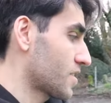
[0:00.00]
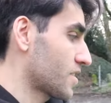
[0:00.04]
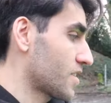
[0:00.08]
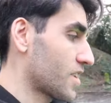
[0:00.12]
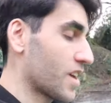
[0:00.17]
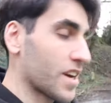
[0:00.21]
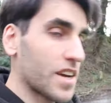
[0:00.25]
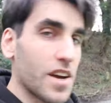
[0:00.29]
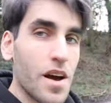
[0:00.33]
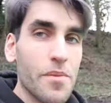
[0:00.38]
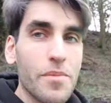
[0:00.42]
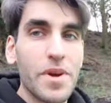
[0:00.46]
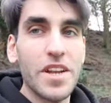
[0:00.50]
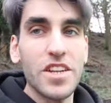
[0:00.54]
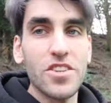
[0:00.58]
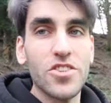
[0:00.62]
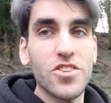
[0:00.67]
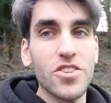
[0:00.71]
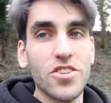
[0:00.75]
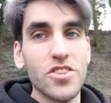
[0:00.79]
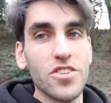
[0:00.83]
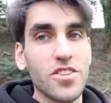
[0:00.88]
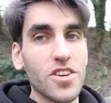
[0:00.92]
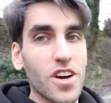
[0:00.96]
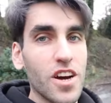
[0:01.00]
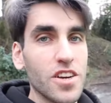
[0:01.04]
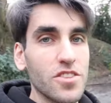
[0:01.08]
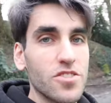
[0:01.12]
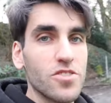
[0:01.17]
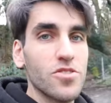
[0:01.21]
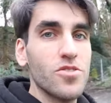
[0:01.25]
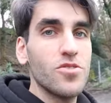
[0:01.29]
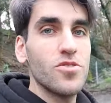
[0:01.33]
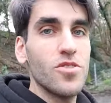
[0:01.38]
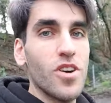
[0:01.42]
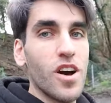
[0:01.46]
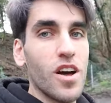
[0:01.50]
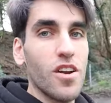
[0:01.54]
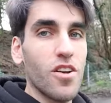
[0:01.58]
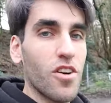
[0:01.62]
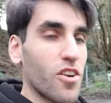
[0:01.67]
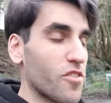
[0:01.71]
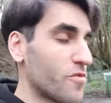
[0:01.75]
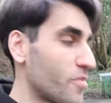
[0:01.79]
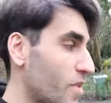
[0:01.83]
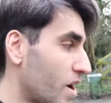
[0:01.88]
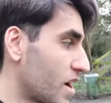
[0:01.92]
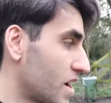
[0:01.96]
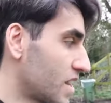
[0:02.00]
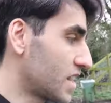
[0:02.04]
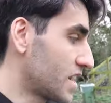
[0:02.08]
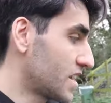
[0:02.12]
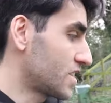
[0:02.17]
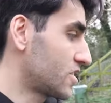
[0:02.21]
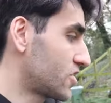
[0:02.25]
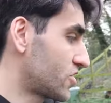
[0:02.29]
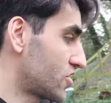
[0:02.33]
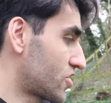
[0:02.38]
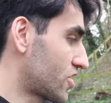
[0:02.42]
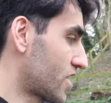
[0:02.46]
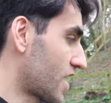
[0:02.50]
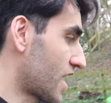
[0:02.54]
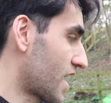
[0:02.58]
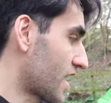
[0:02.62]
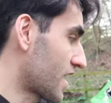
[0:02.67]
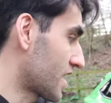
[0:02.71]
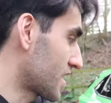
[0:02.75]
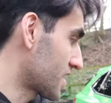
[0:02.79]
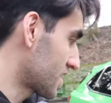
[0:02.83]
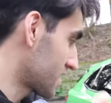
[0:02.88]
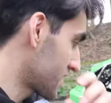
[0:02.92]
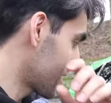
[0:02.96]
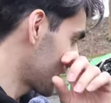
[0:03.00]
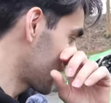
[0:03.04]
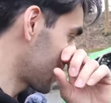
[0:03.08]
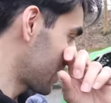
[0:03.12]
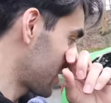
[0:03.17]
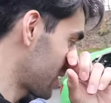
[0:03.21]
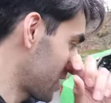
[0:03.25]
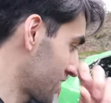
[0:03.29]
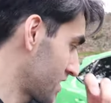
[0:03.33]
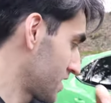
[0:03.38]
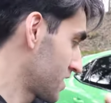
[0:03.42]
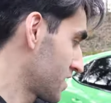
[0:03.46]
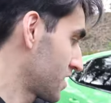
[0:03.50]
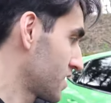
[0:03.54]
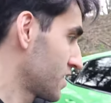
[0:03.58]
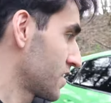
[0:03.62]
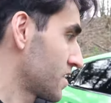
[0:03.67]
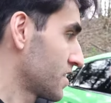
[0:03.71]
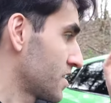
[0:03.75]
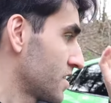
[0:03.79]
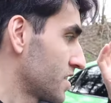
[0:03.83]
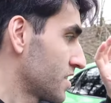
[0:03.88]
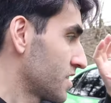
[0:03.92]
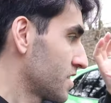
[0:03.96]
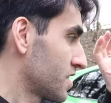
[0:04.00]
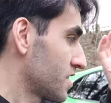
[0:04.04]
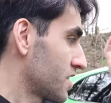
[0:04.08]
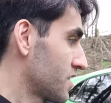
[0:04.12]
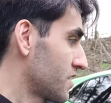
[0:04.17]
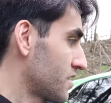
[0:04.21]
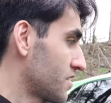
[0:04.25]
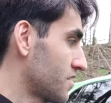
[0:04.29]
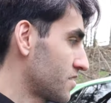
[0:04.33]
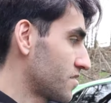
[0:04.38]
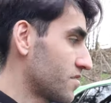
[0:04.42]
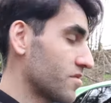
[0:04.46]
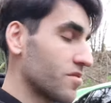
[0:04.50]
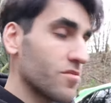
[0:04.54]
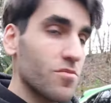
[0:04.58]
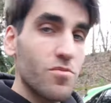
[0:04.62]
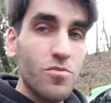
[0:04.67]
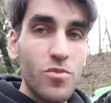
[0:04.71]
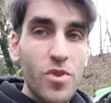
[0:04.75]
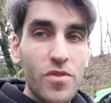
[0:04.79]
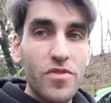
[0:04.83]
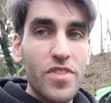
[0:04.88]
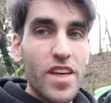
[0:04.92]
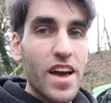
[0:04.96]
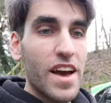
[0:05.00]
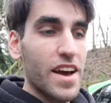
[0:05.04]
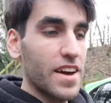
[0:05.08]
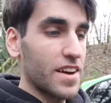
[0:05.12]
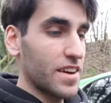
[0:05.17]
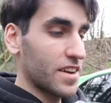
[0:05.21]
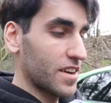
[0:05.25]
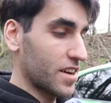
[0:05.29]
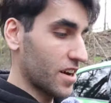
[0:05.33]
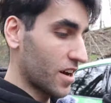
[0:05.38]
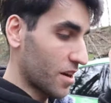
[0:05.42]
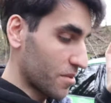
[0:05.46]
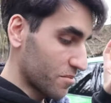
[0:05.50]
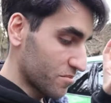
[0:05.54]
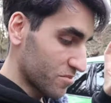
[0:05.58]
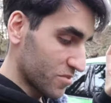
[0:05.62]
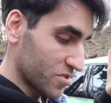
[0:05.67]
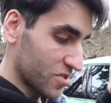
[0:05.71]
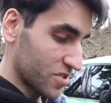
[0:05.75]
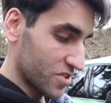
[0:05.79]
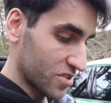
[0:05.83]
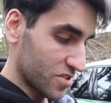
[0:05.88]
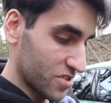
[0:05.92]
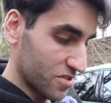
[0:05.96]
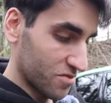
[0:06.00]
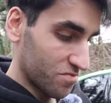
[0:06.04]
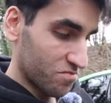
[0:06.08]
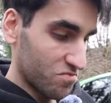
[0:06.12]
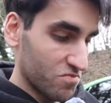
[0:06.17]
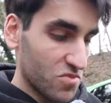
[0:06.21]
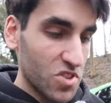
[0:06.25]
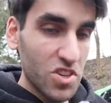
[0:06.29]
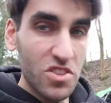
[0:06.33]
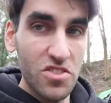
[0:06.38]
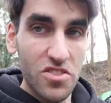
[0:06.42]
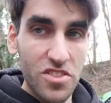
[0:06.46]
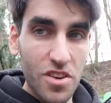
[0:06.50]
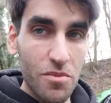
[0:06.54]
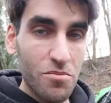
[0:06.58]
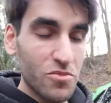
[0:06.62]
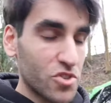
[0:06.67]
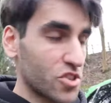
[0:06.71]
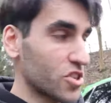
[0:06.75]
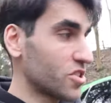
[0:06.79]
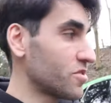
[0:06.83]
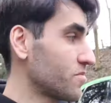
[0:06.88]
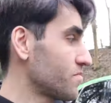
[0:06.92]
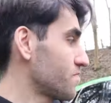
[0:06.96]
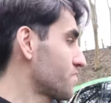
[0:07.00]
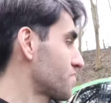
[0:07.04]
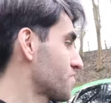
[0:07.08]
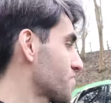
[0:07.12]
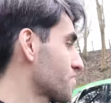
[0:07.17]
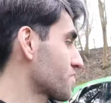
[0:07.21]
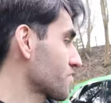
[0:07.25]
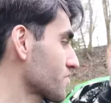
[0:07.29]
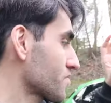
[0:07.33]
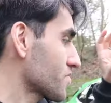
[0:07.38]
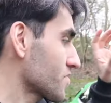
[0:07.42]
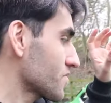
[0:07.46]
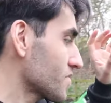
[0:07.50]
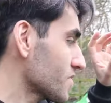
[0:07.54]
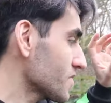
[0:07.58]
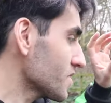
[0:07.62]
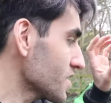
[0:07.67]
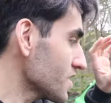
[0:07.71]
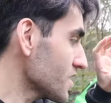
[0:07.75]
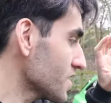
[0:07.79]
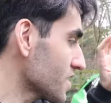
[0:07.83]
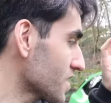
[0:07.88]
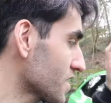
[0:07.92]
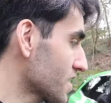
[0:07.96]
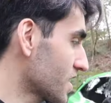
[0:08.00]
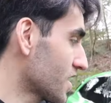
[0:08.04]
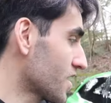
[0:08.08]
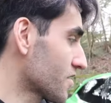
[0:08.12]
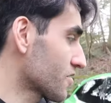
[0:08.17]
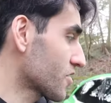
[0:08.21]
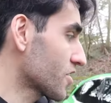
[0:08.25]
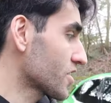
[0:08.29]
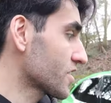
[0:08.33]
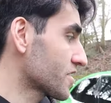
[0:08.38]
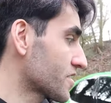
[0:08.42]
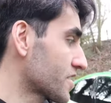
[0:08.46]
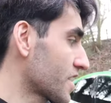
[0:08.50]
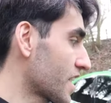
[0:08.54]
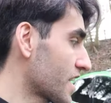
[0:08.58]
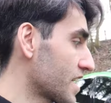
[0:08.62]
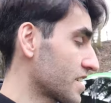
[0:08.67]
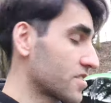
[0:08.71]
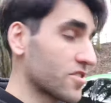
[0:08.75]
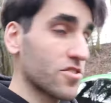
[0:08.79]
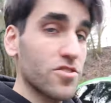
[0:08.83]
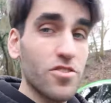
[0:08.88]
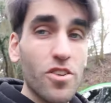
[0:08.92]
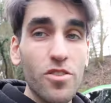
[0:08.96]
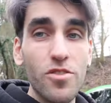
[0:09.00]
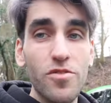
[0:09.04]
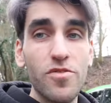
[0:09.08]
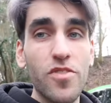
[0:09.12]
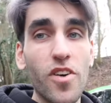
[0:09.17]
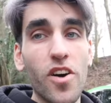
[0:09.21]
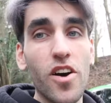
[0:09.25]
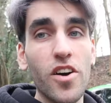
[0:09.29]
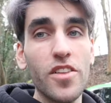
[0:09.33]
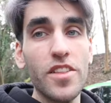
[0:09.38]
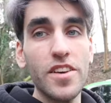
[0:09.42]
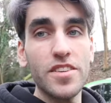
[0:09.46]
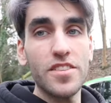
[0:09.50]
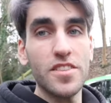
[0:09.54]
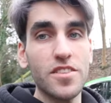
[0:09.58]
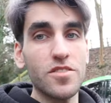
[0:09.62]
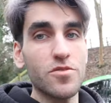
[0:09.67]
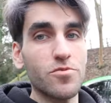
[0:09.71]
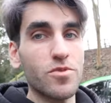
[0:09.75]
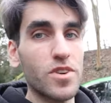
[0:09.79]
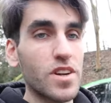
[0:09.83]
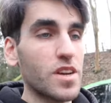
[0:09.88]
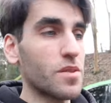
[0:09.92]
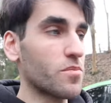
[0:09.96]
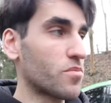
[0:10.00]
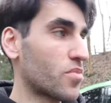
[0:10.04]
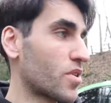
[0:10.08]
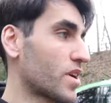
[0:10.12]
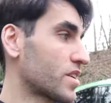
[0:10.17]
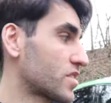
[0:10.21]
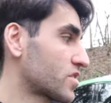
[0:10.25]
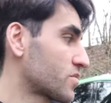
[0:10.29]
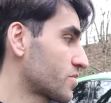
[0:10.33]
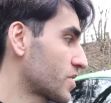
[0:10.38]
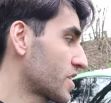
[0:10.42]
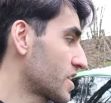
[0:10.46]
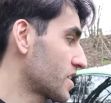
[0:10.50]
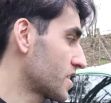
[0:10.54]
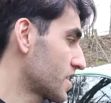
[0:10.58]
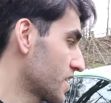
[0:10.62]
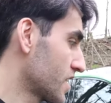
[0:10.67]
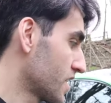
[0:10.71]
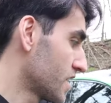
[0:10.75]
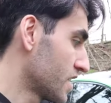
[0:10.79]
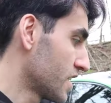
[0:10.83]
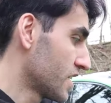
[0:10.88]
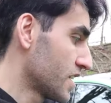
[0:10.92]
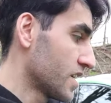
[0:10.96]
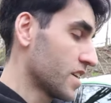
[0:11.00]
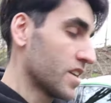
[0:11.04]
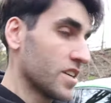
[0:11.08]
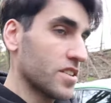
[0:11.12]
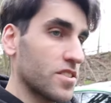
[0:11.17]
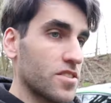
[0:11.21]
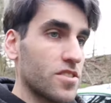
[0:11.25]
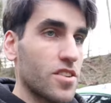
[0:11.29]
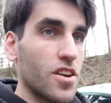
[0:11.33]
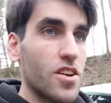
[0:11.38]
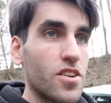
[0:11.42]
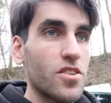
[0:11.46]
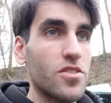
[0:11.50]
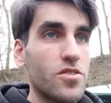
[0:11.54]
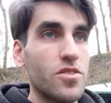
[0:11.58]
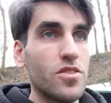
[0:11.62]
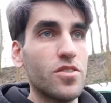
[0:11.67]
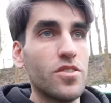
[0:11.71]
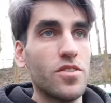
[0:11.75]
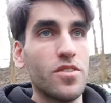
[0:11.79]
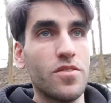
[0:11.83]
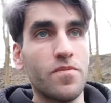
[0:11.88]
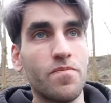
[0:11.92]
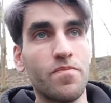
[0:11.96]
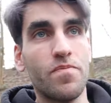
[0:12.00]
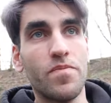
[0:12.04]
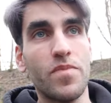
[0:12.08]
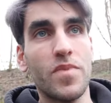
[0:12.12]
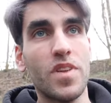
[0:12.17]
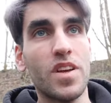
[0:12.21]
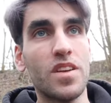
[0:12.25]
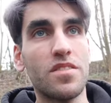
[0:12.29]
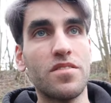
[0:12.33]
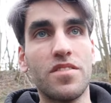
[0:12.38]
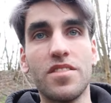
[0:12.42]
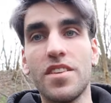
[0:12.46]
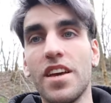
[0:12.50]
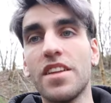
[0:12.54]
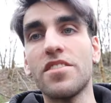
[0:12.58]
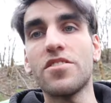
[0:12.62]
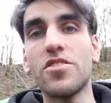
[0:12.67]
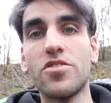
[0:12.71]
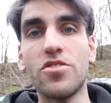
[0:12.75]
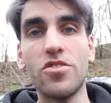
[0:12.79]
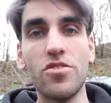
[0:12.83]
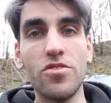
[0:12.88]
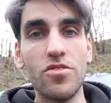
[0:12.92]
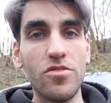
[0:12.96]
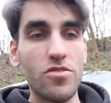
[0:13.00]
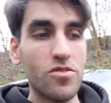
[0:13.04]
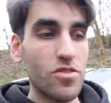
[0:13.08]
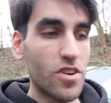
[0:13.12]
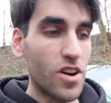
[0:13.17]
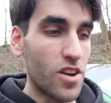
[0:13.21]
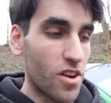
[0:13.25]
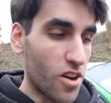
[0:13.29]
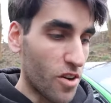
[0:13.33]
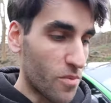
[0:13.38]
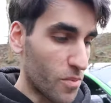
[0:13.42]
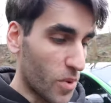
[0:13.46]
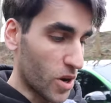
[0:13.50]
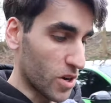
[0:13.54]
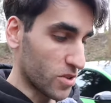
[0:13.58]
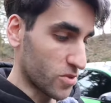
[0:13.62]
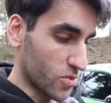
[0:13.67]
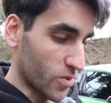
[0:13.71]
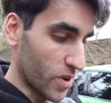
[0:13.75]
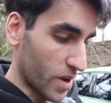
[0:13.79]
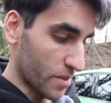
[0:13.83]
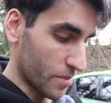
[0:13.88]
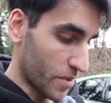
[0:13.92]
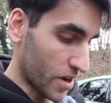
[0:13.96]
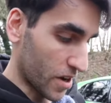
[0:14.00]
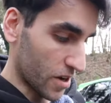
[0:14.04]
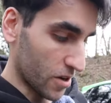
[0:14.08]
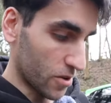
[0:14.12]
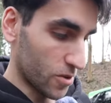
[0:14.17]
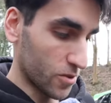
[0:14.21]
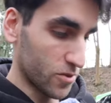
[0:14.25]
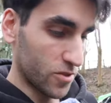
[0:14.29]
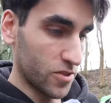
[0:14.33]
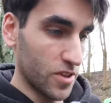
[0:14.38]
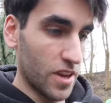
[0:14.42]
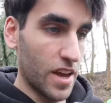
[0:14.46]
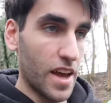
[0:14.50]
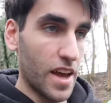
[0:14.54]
like I mentioned, I do a lot of mileage, and with that comes consumption. I've got to say, so far, this has really impressed me. So I tend to do a lot of motorway miles,